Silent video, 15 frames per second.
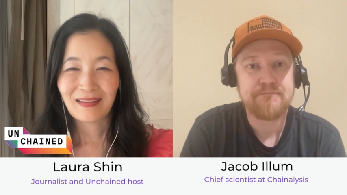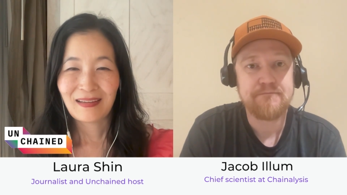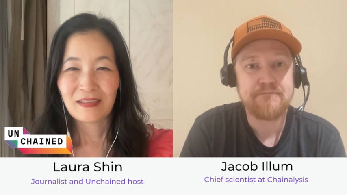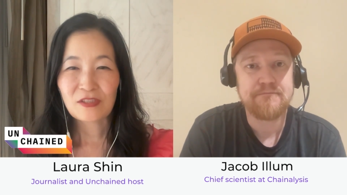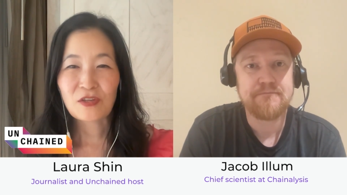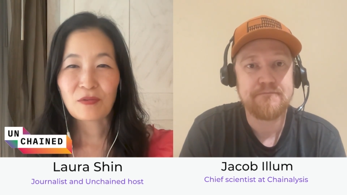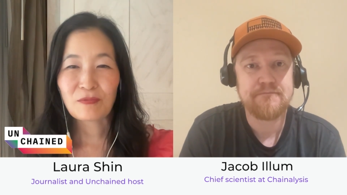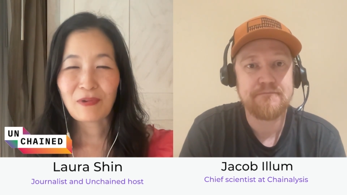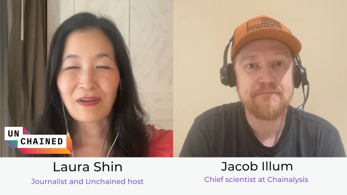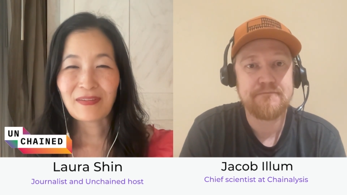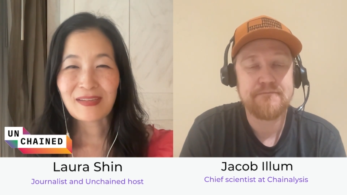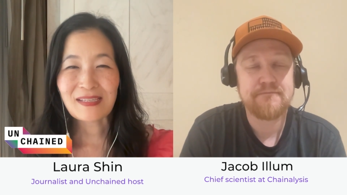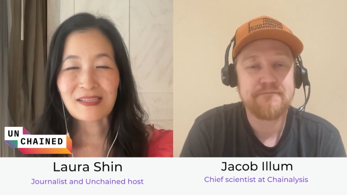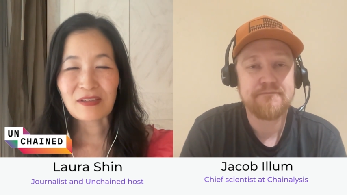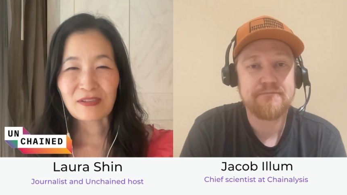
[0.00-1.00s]
Speaker 1: So
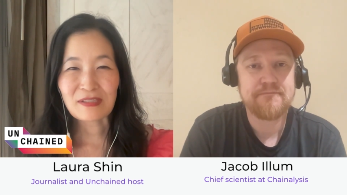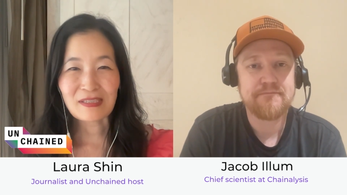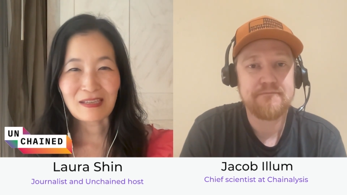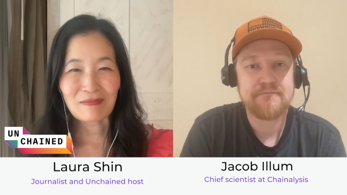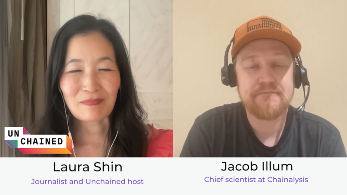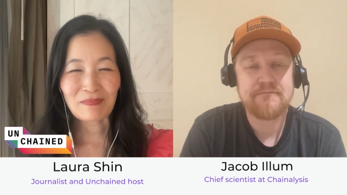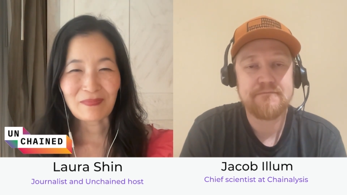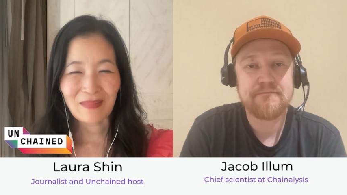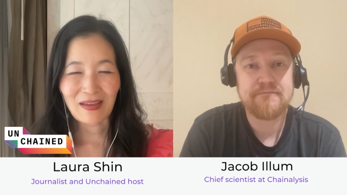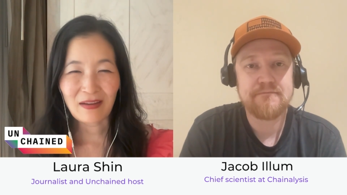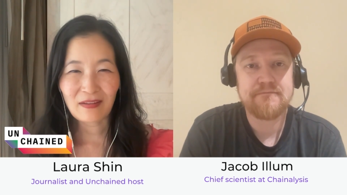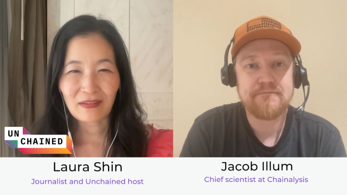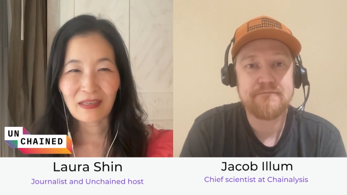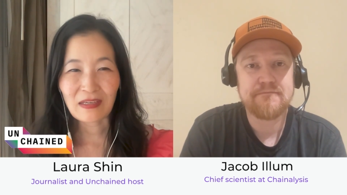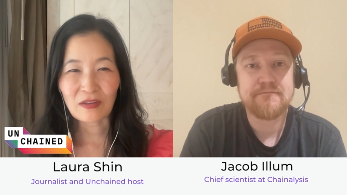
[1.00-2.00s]
while this does seem
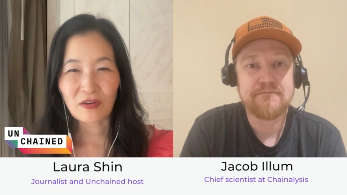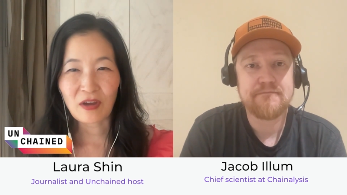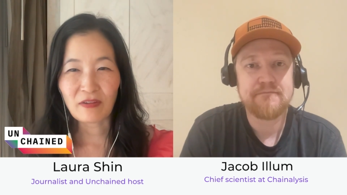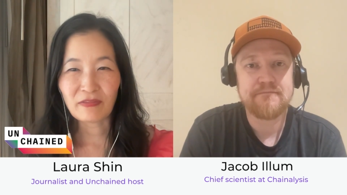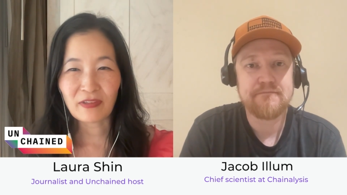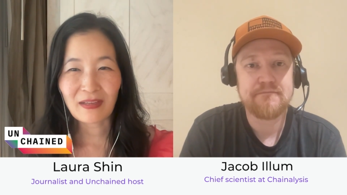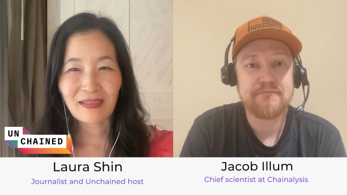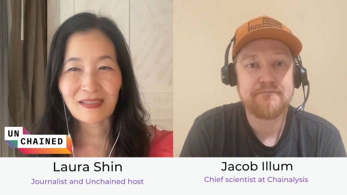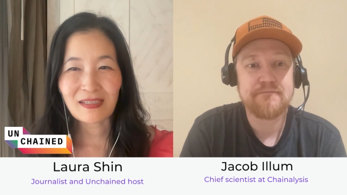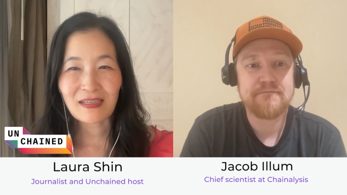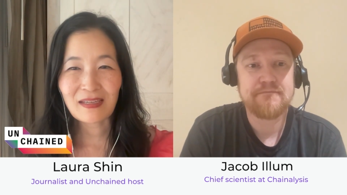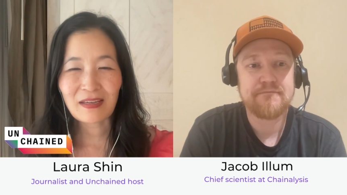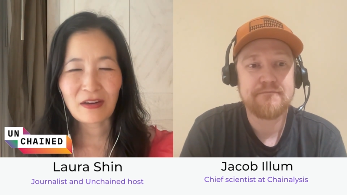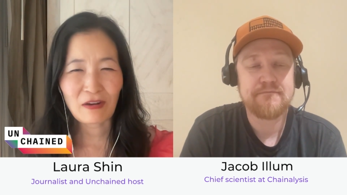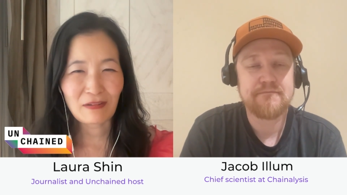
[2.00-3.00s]
like a novel
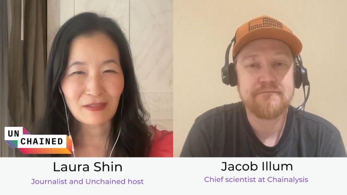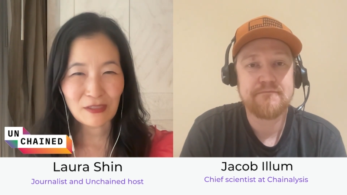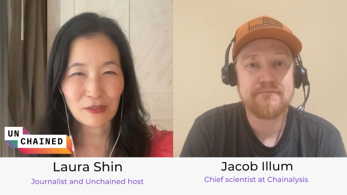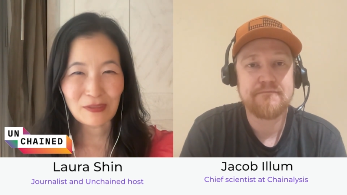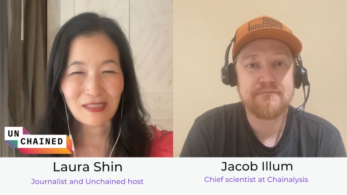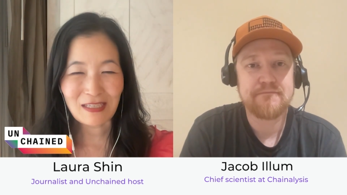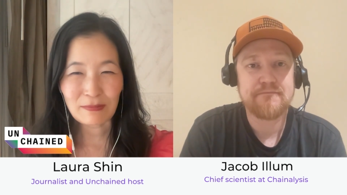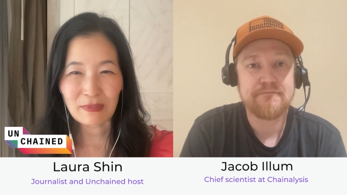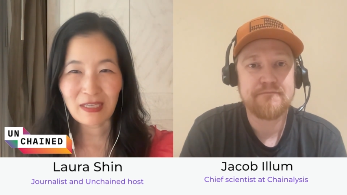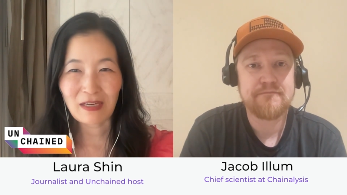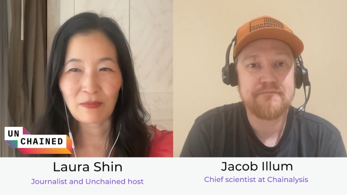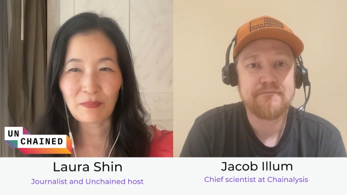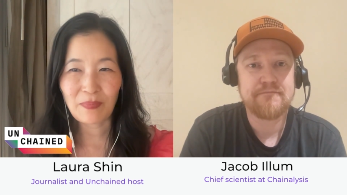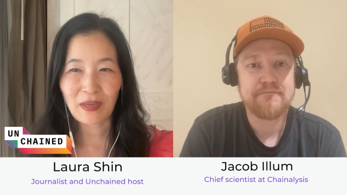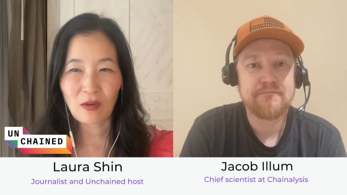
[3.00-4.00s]
idea, it also seems
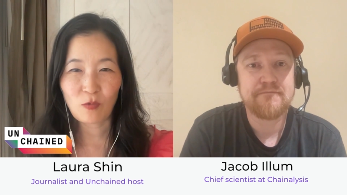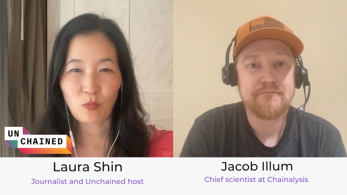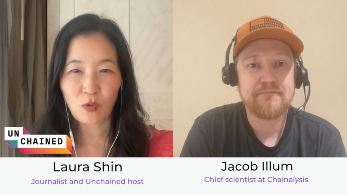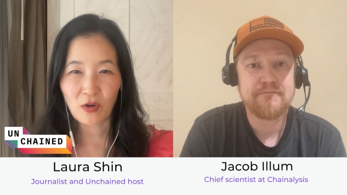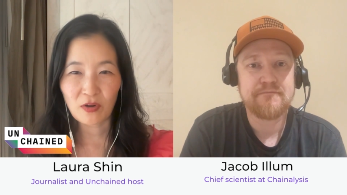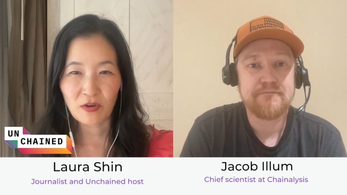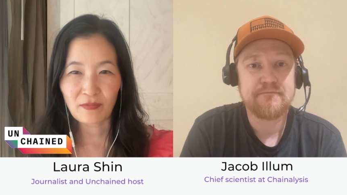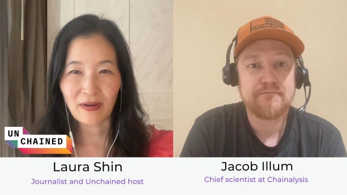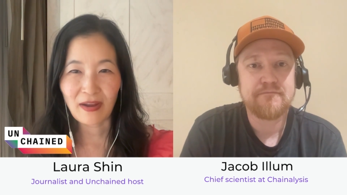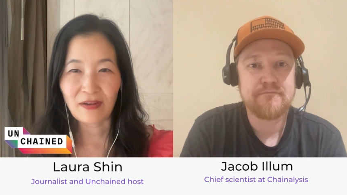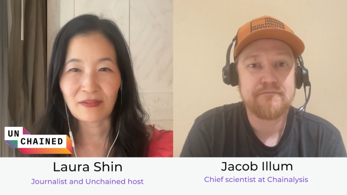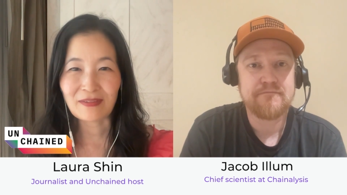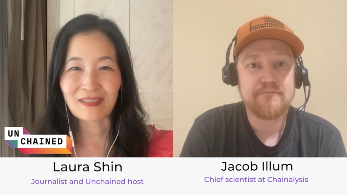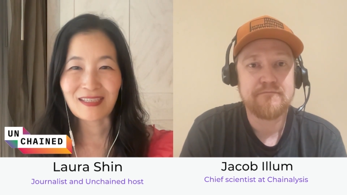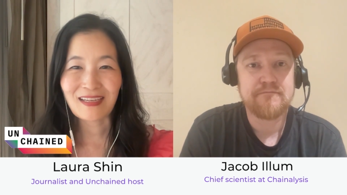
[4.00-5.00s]
like a big
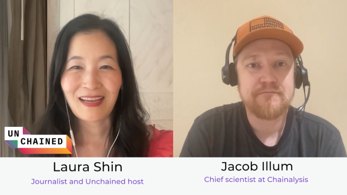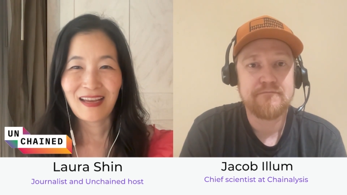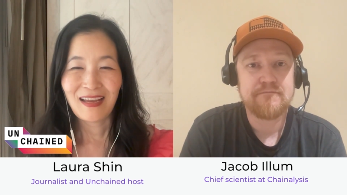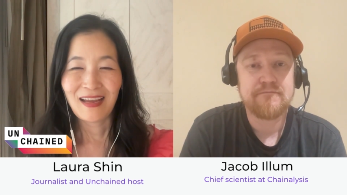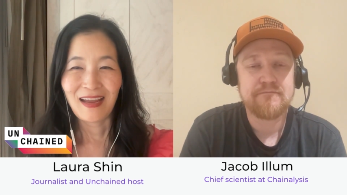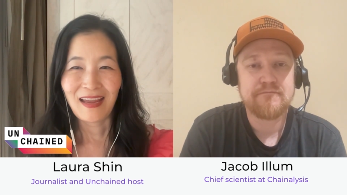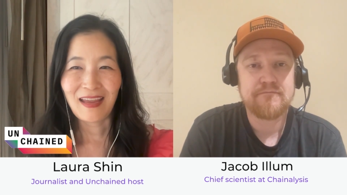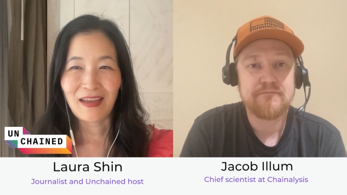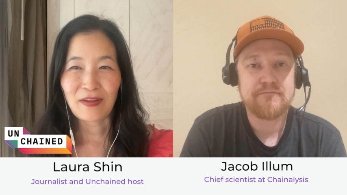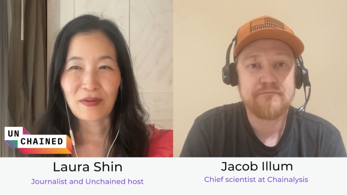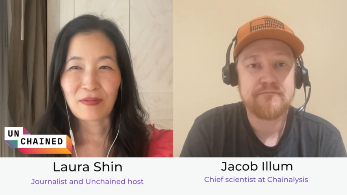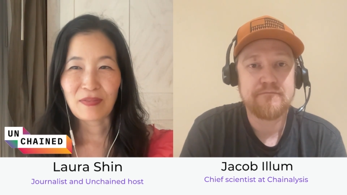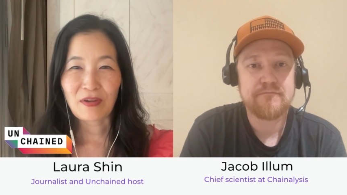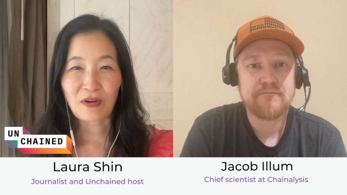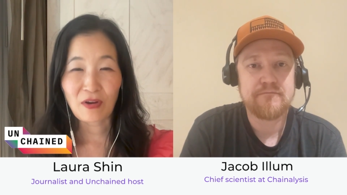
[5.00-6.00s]
workaround.
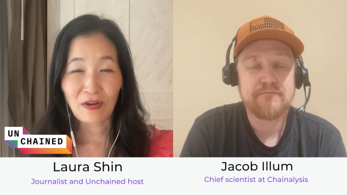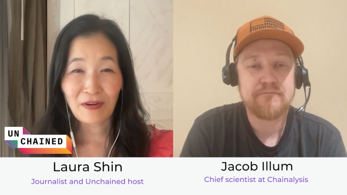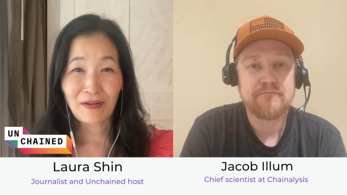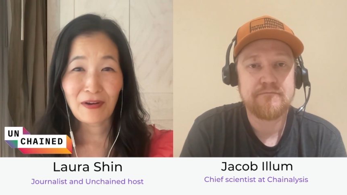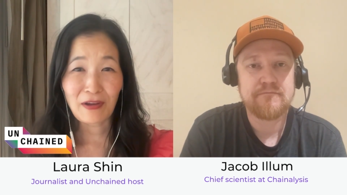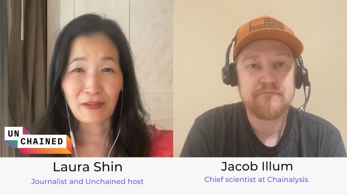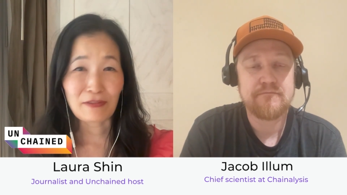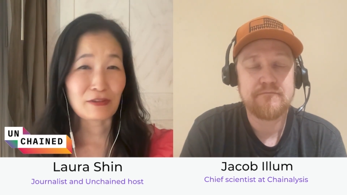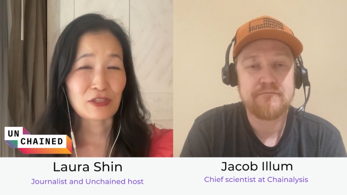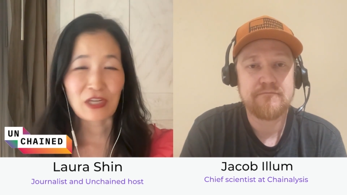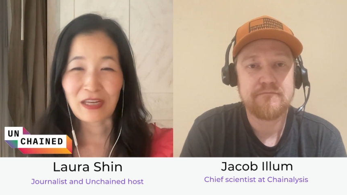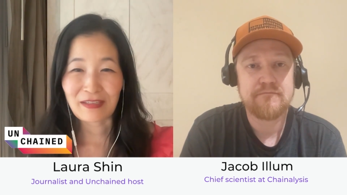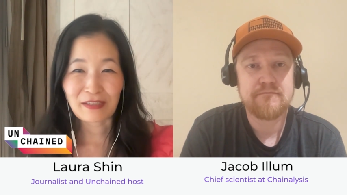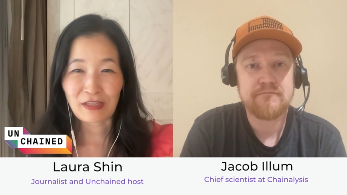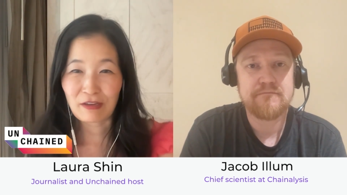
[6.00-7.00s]
And there are other
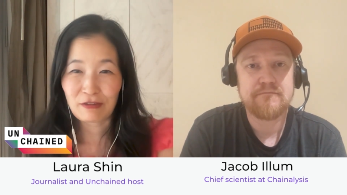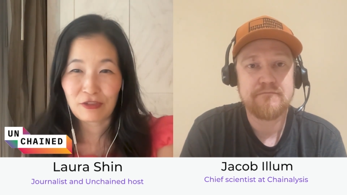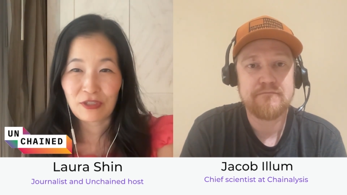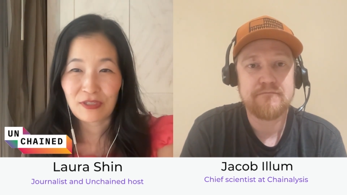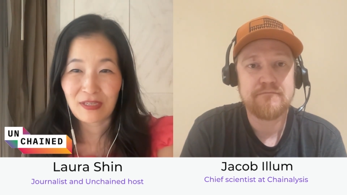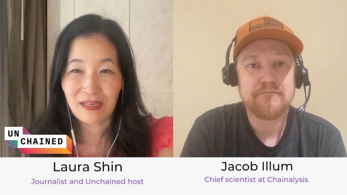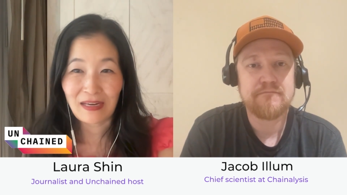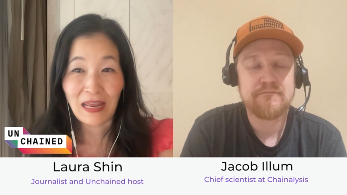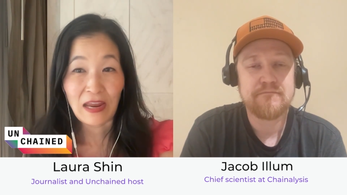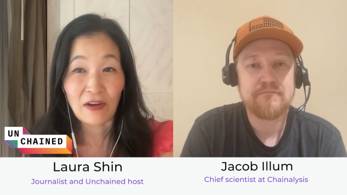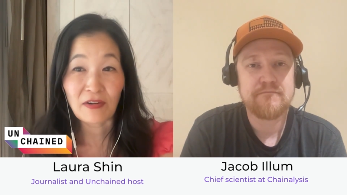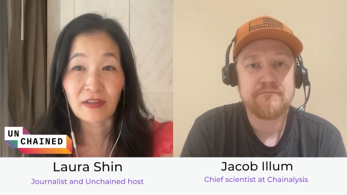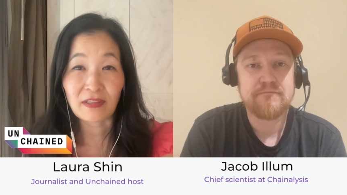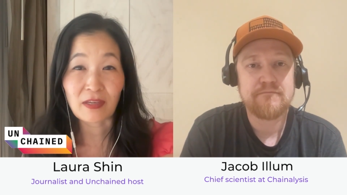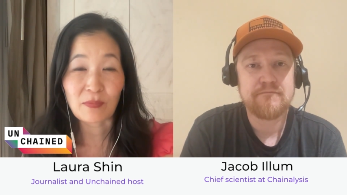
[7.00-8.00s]
chains that are just
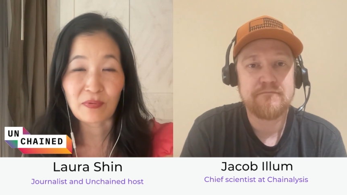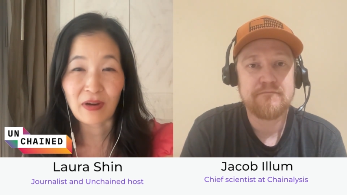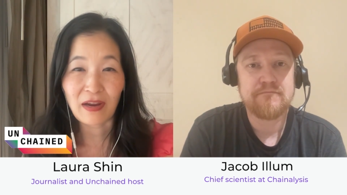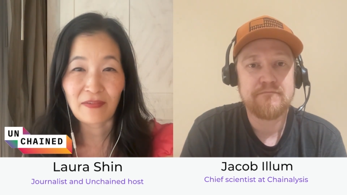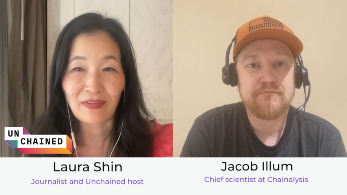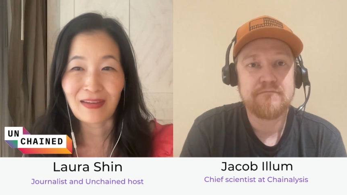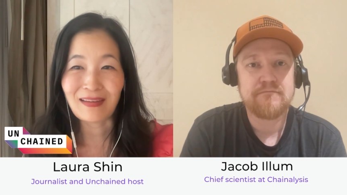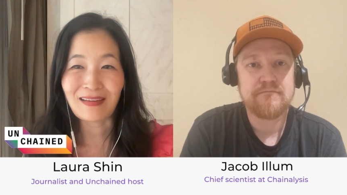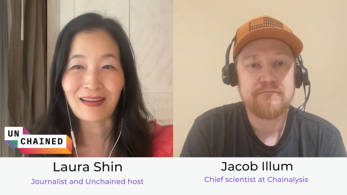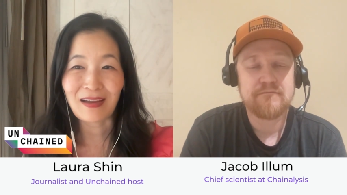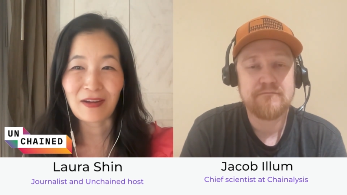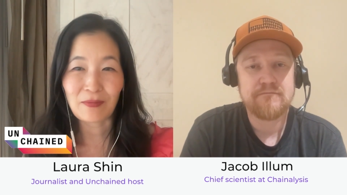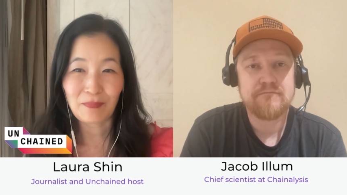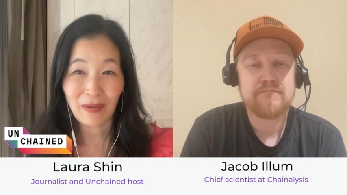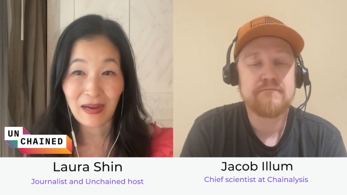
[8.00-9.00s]
inherently private
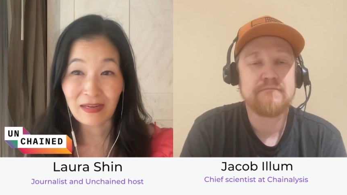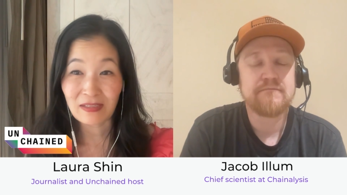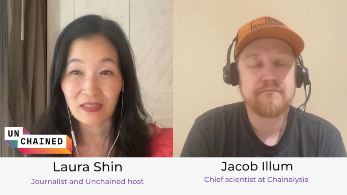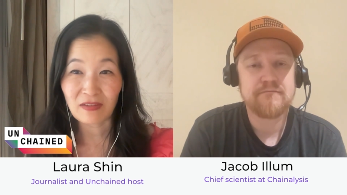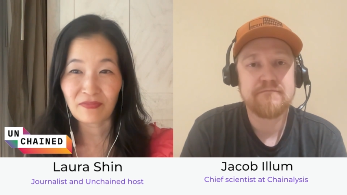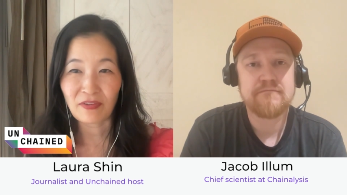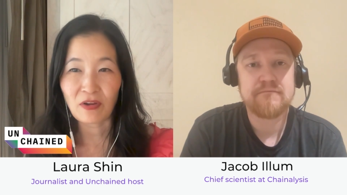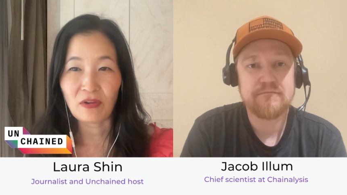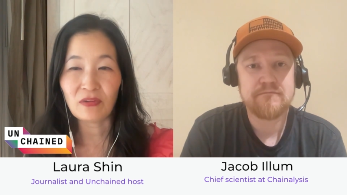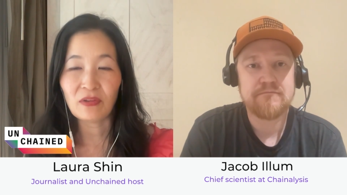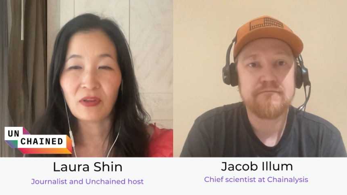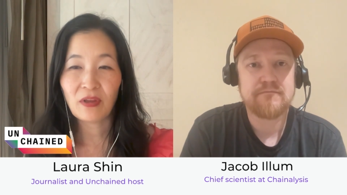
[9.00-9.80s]
by default.